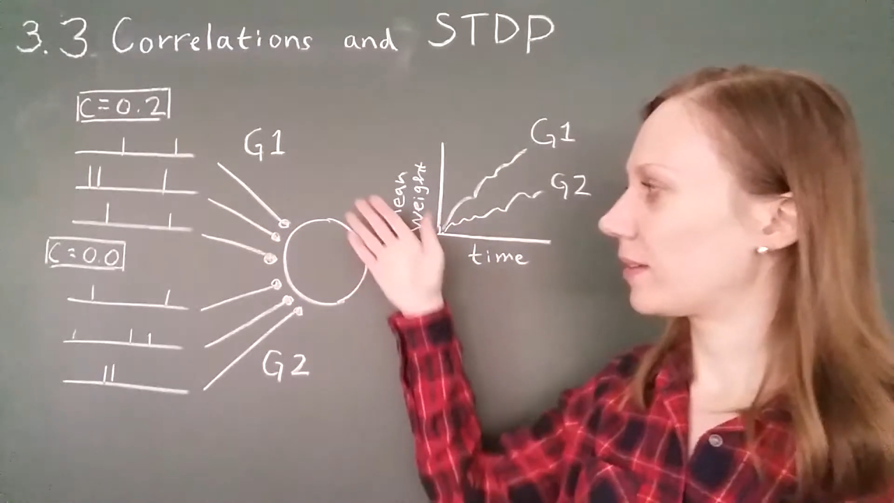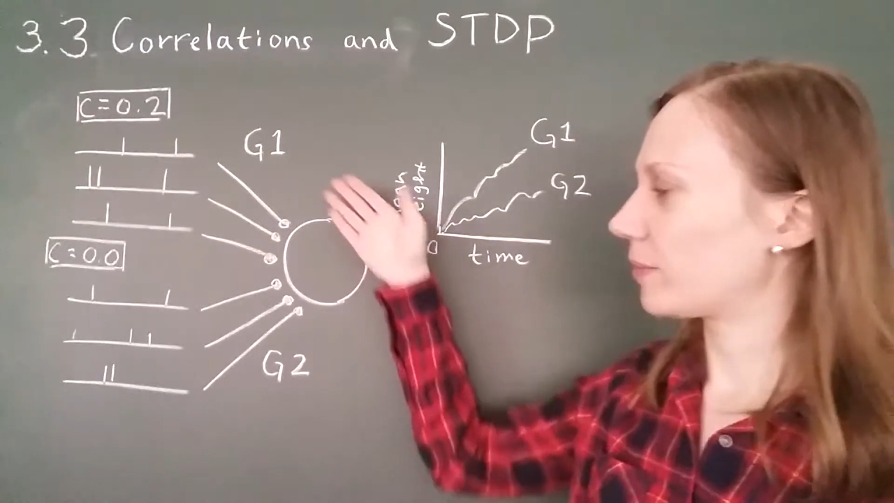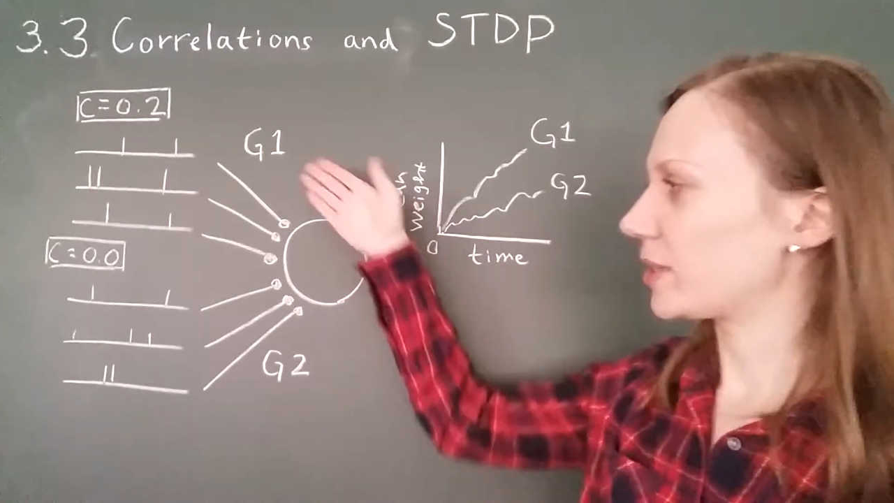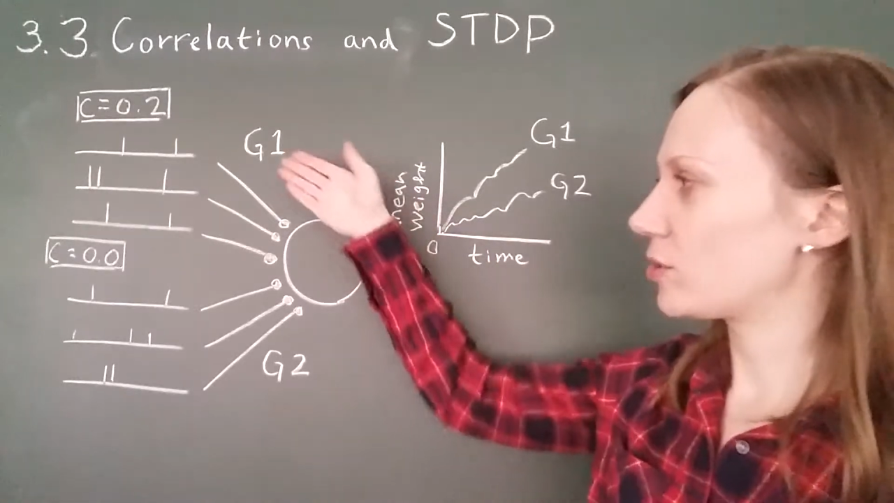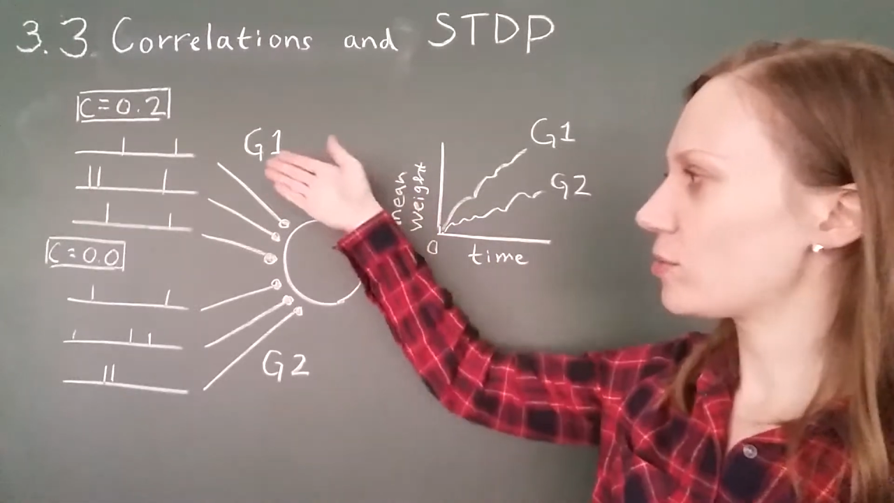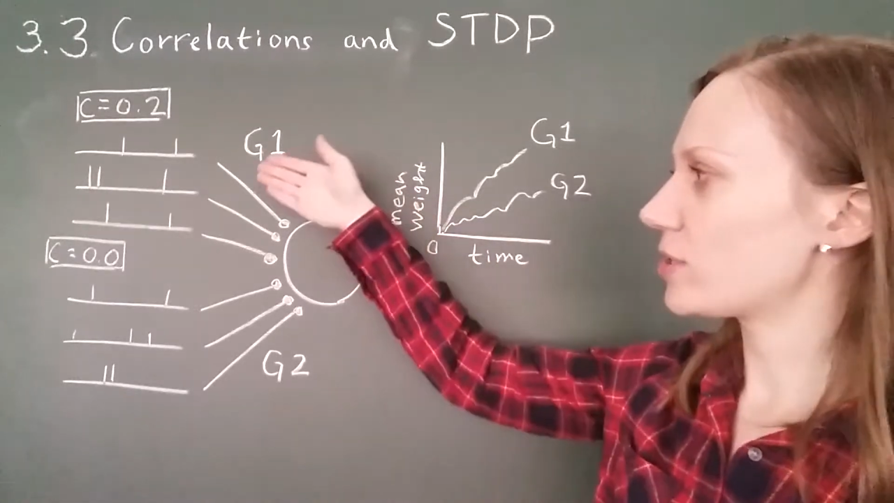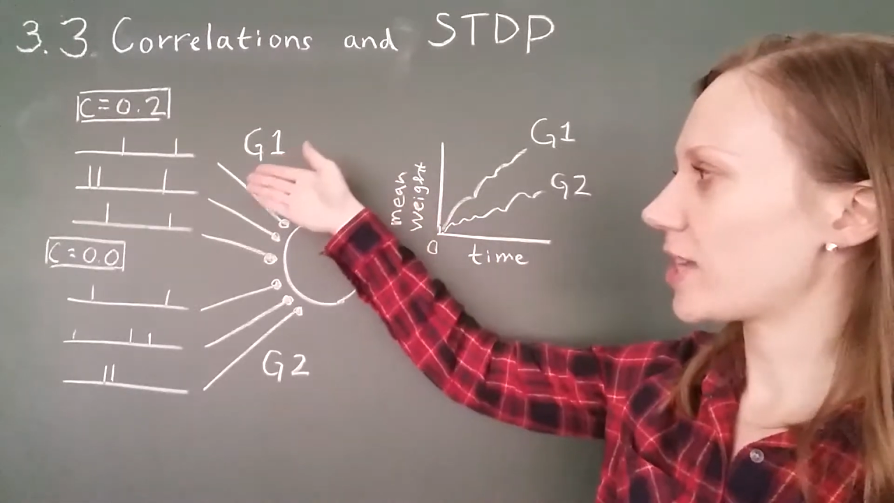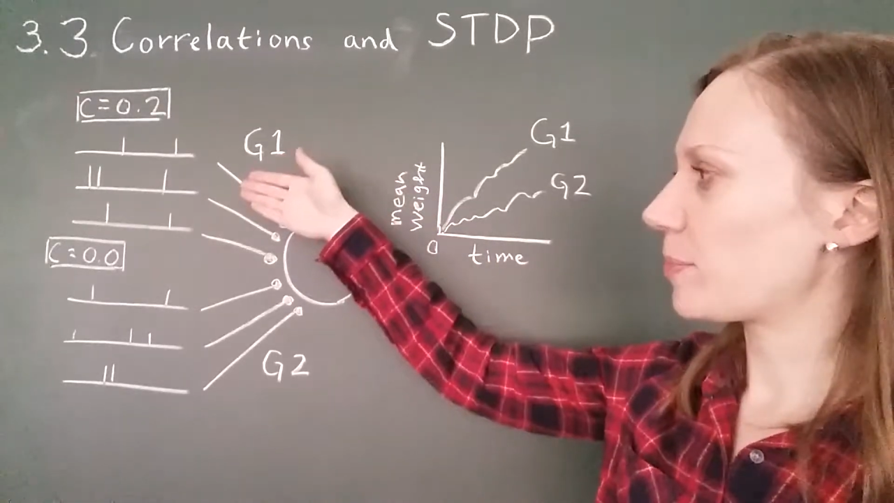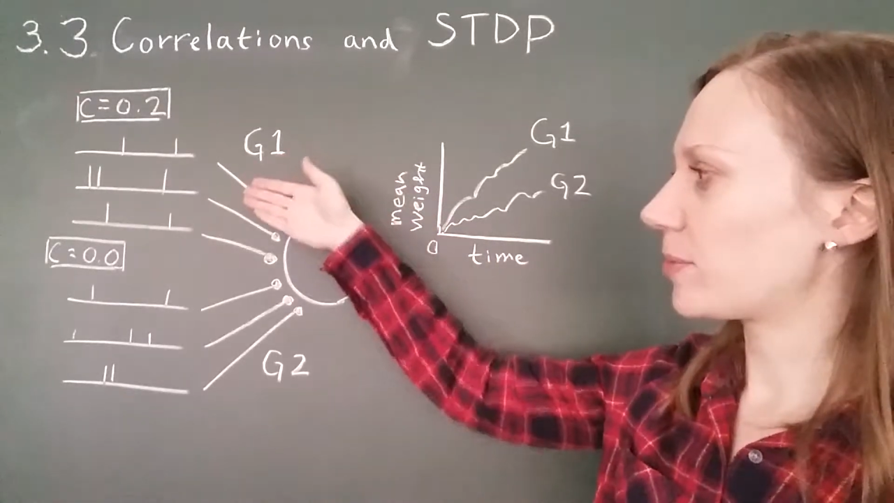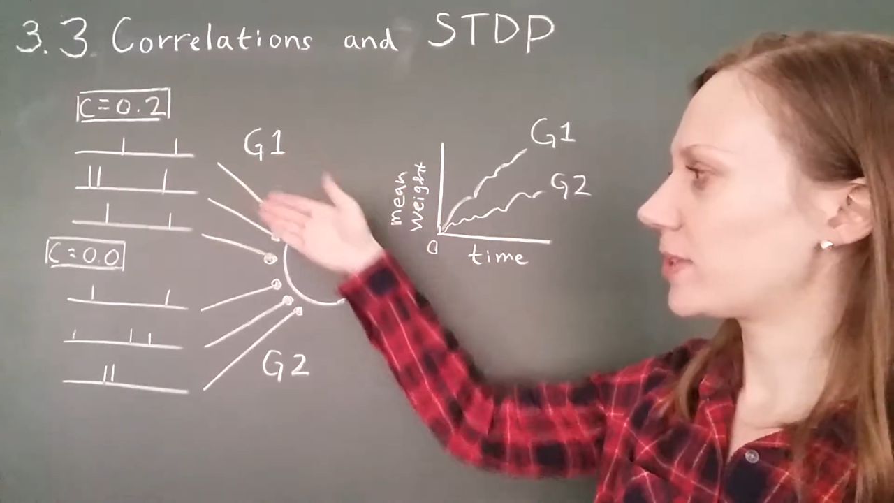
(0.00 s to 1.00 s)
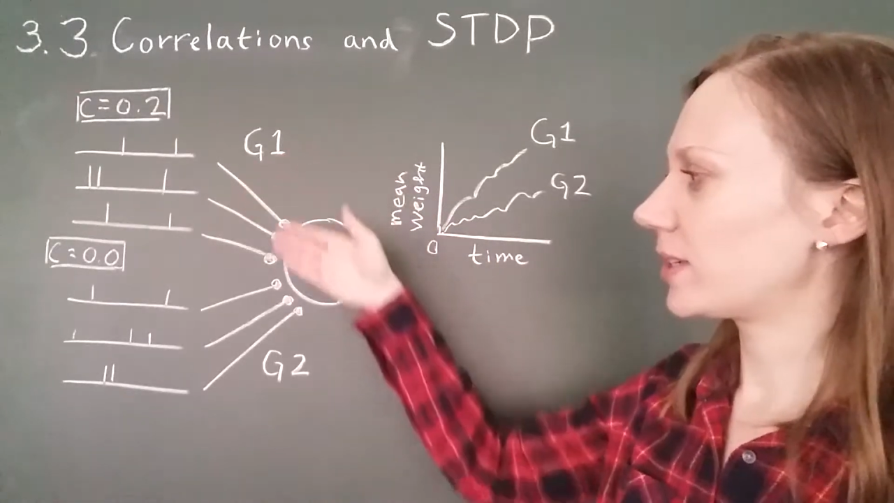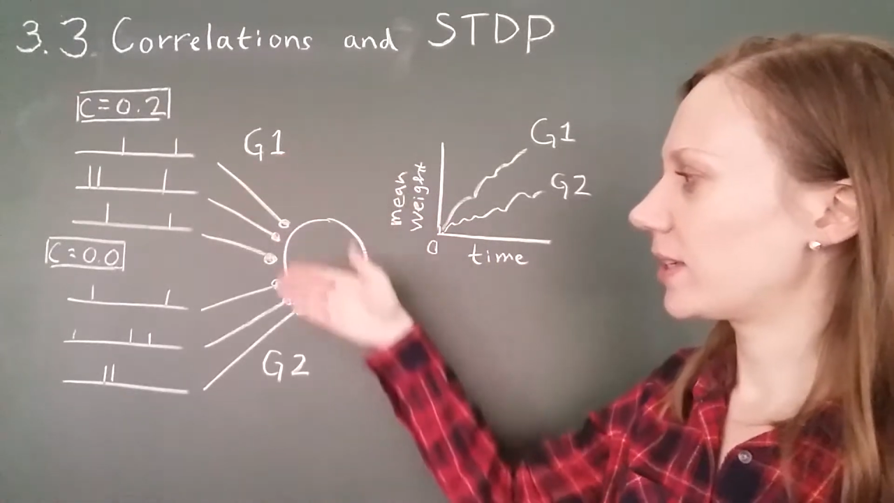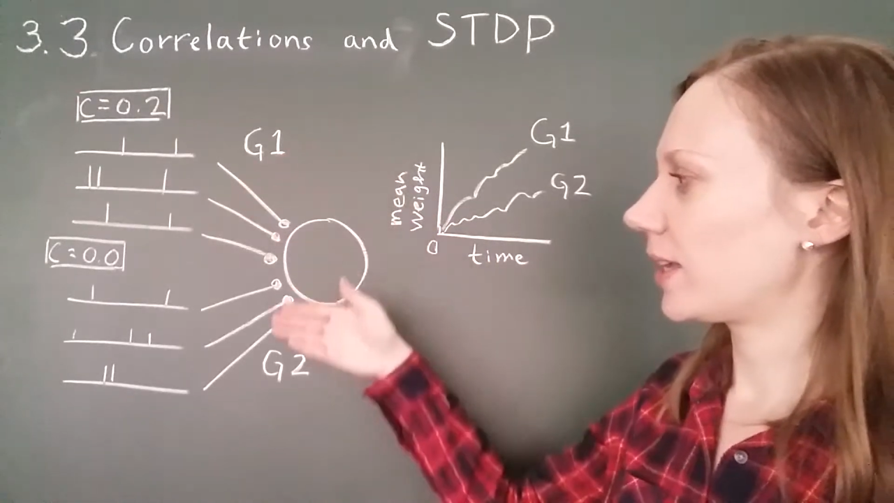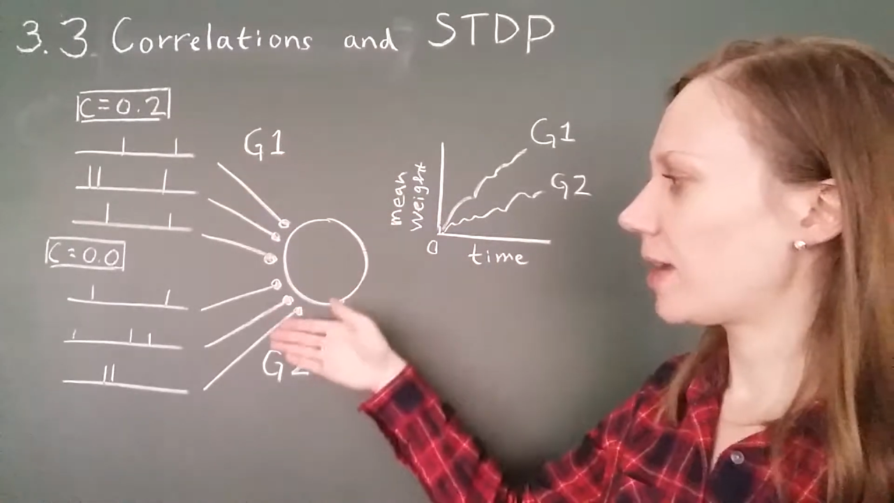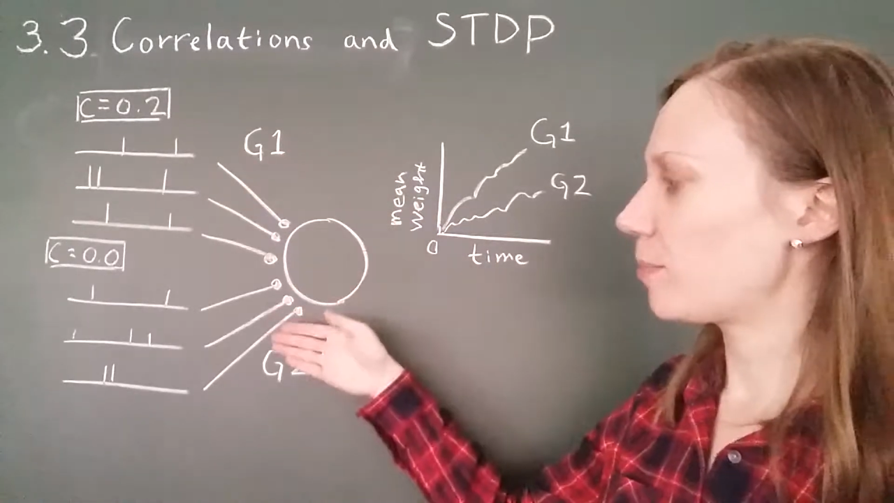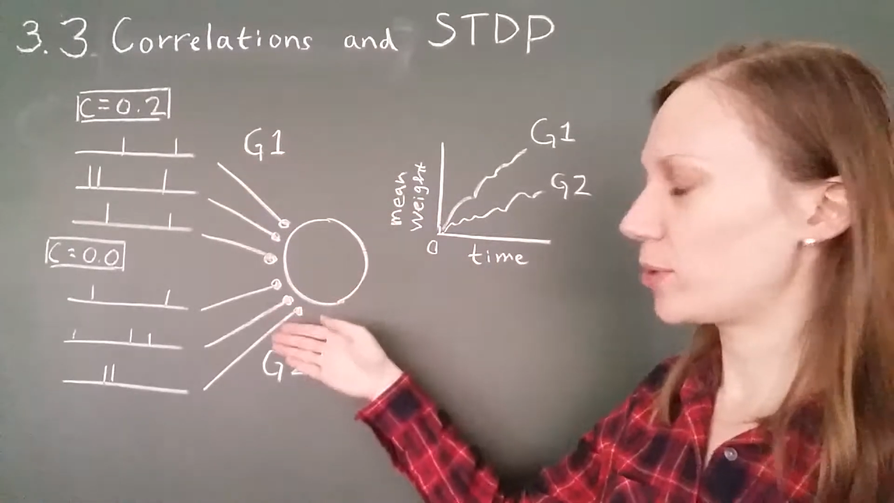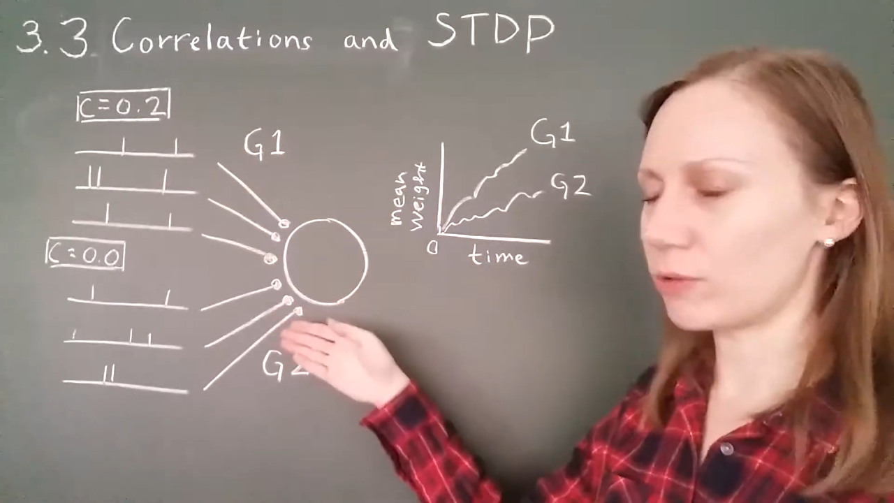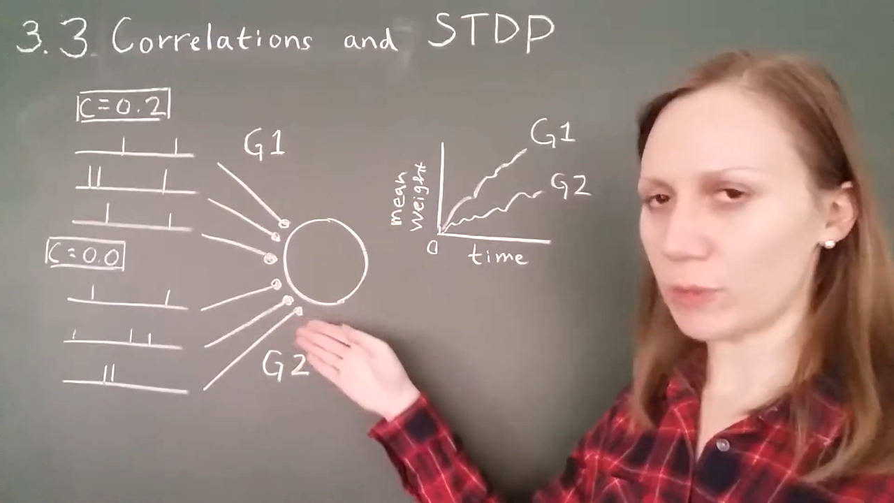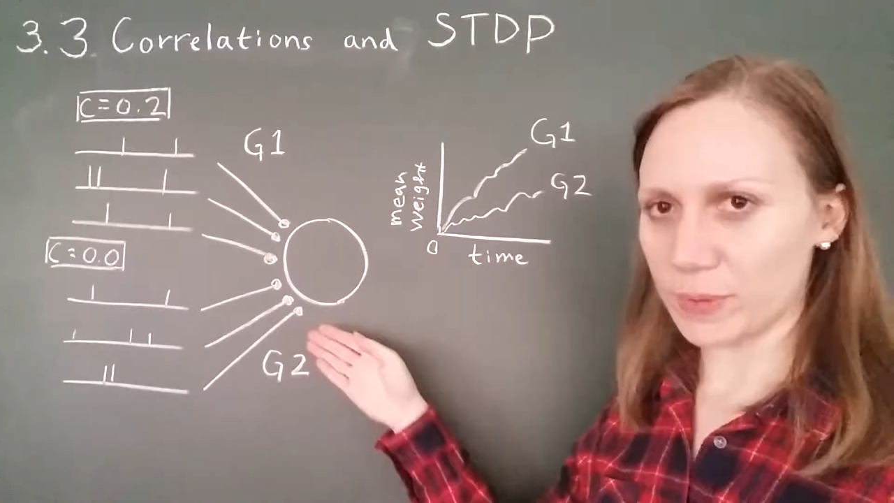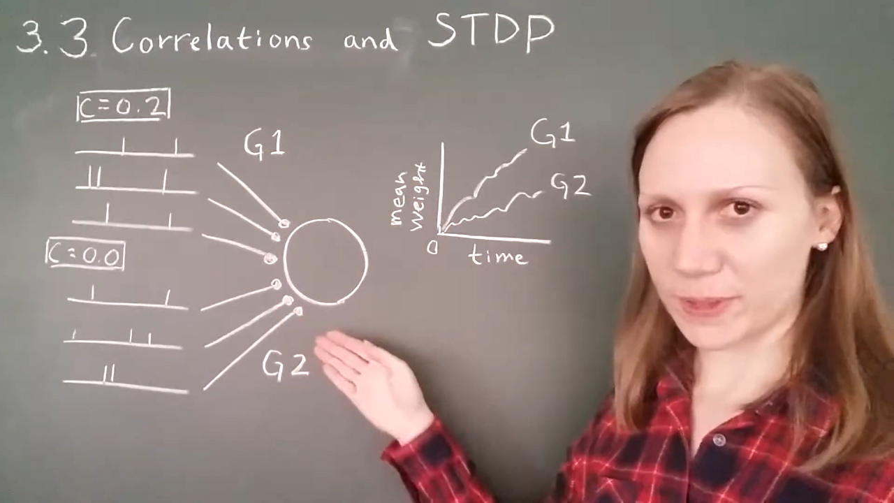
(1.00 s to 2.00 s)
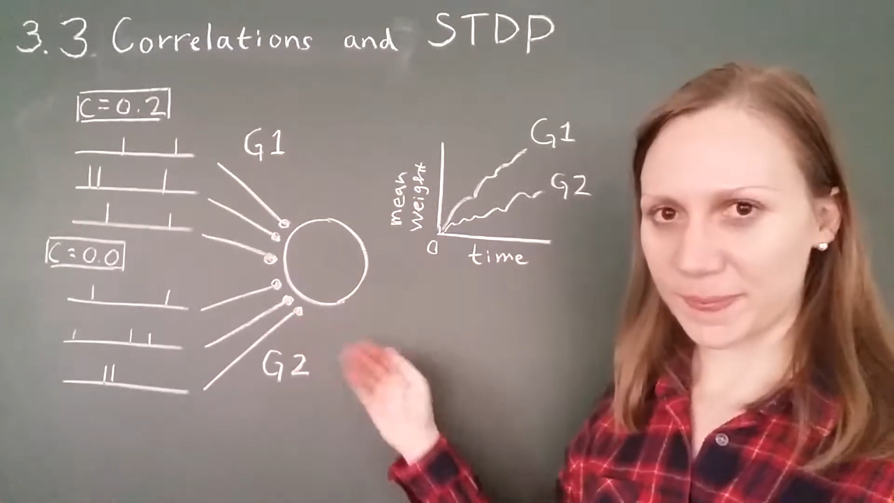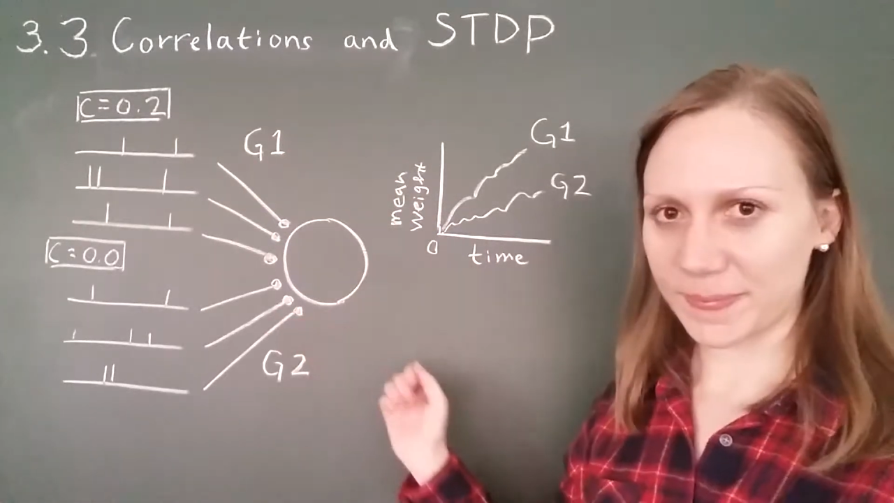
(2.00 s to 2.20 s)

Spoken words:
with two separate input groups.